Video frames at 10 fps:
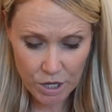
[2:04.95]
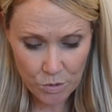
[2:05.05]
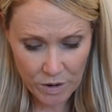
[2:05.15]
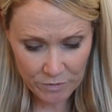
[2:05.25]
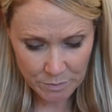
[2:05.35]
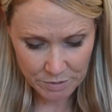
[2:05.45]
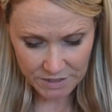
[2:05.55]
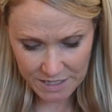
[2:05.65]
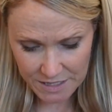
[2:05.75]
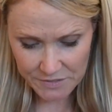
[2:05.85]
Whoever
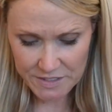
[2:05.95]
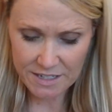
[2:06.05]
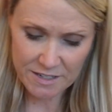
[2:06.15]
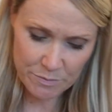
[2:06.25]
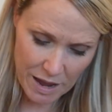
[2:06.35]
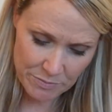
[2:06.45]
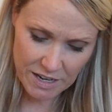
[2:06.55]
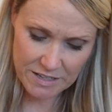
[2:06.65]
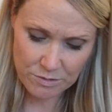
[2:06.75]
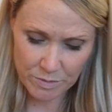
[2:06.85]
believes and is
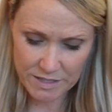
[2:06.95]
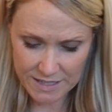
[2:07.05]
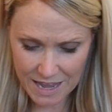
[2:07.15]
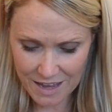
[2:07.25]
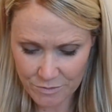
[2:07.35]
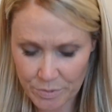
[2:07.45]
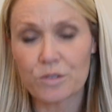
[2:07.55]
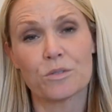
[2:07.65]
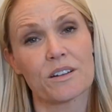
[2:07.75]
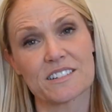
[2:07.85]
baptized will be saved, but
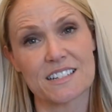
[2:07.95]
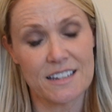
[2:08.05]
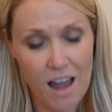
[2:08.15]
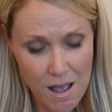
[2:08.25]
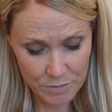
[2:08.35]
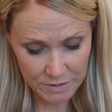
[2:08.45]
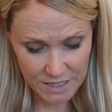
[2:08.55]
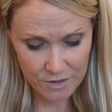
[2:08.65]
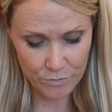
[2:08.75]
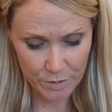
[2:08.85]
whoever does not
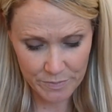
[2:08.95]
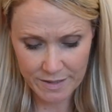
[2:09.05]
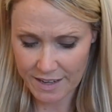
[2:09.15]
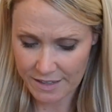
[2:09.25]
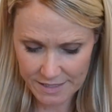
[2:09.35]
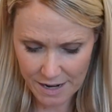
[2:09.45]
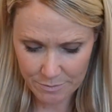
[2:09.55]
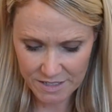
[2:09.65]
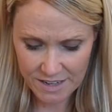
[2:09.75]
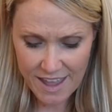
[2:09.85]
believe will be
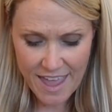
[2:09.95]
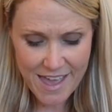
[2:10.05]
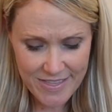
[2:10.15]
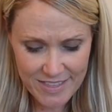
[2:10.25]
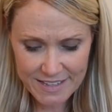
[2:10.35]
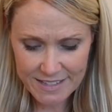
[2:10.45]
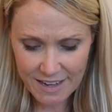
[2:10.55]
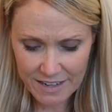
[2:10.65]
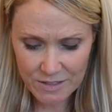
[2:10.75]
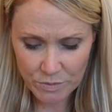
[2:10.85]
condemned. And these
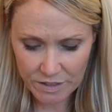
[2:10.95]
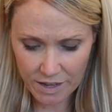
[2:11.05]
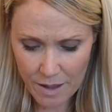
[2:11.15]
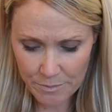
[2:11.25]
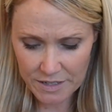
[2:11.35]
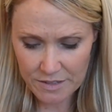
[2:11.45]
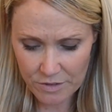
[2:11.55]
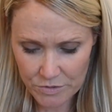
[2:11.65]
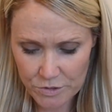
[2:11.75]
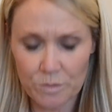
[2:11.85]
signs will accompany
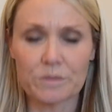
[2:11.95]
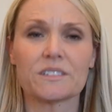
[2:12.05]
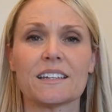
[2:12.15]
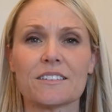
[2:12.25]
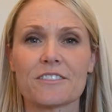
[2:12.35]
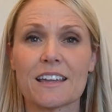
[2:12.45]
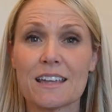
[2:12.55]
those who believe.